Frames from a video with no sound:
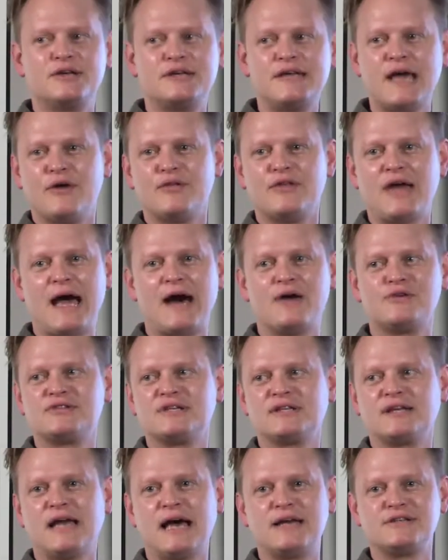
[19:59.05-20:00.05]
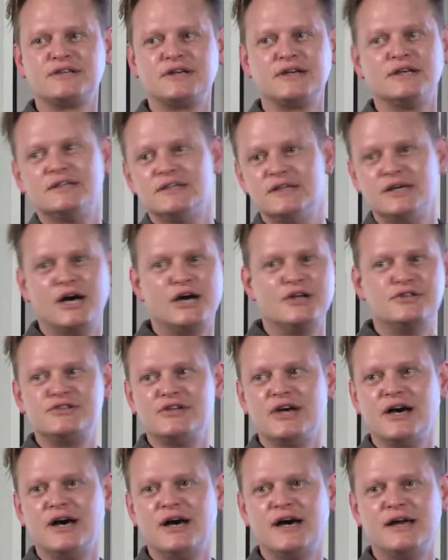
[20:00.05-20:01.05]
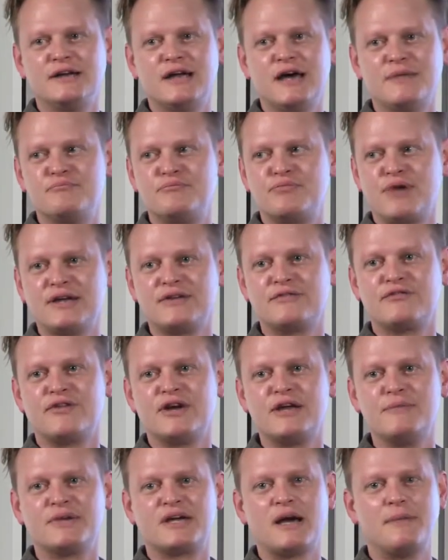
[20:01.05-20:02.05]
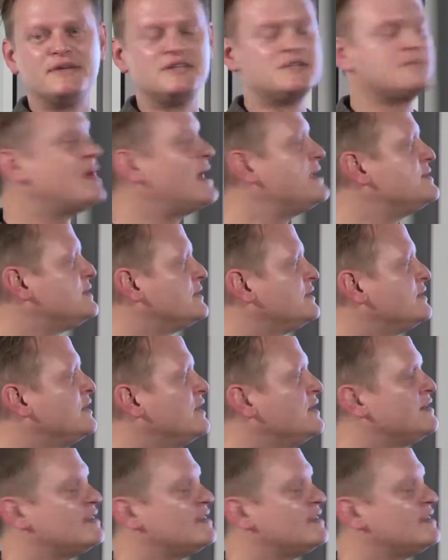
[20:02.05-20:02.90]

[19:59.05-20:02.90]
get on the housing ladder and break free and become independent.